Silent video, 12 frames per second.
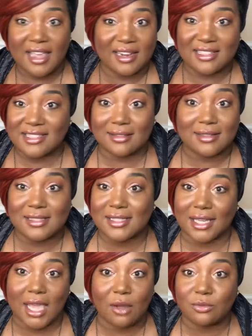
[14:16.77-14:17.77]
and it said, this
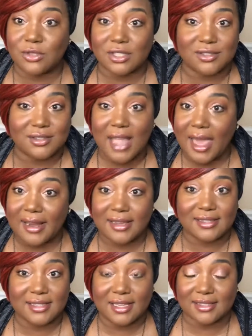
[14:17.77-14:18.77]
account does not
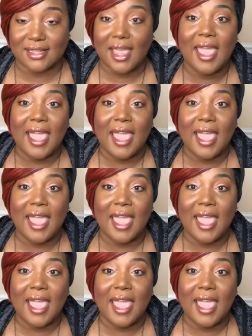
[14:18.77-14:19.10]
exist.